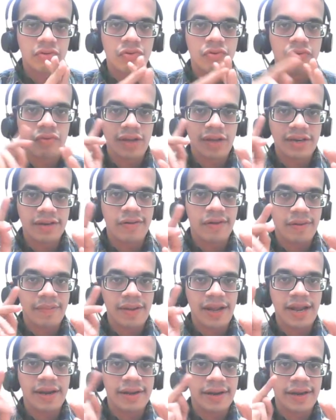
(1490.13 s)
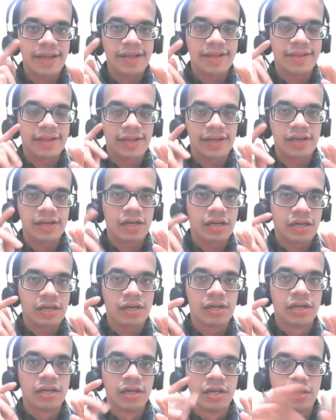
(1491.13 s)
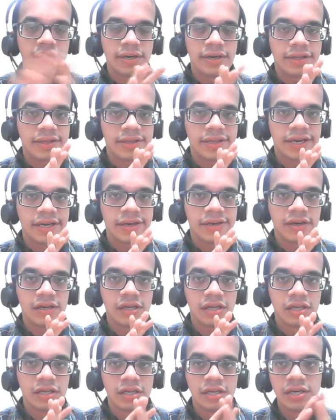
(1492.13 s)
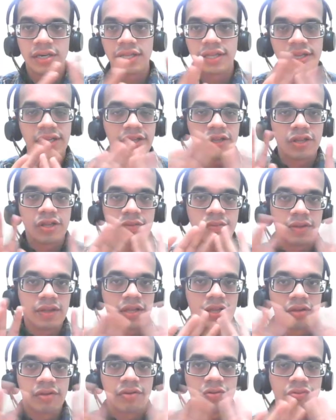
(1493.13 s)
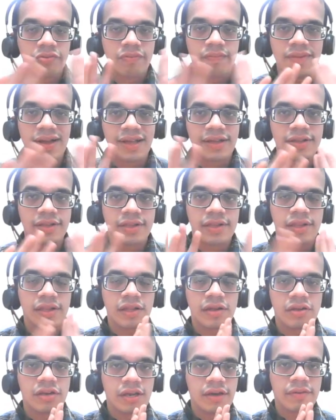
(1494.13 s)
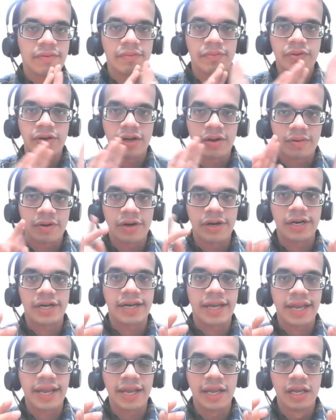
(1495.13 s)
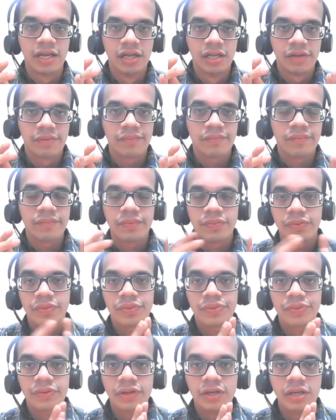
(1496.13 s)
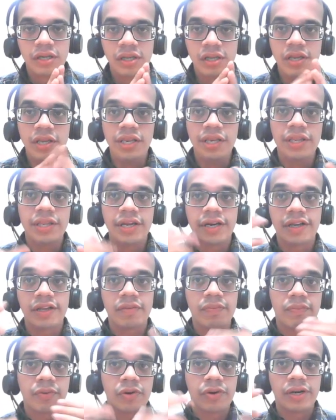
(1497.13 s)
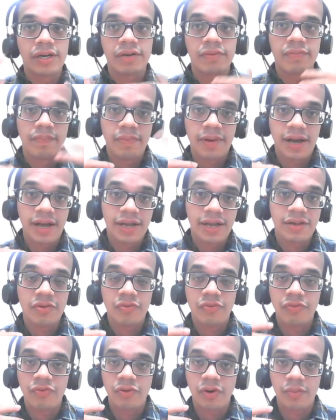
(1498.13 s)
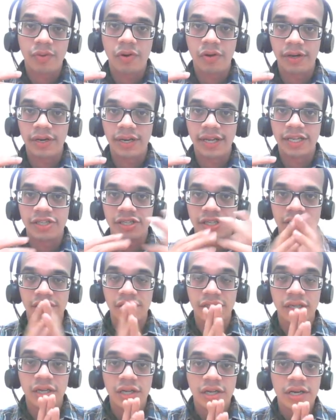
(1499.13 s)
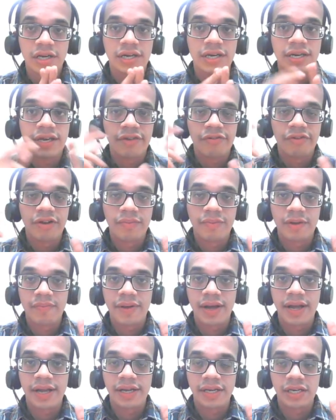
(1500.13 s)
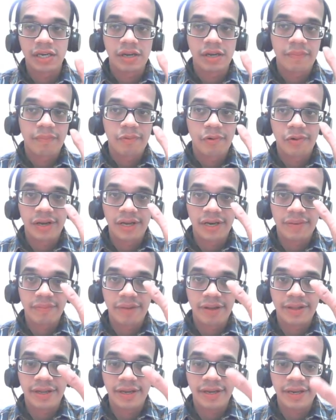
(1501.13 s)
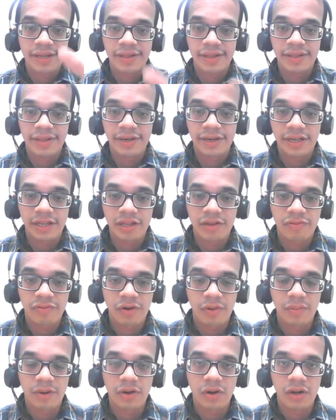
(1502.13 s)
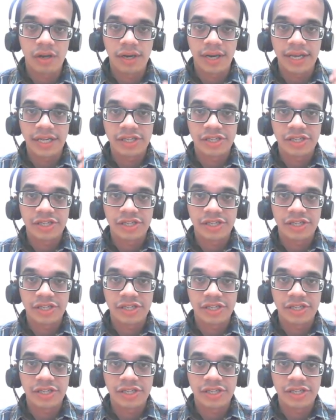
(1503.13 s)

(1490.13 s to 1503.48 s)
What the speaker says: When you will be analyzing this data, this consumers buys the product A, that is product buy from the online chain. They will be buying the product basic necessities from the online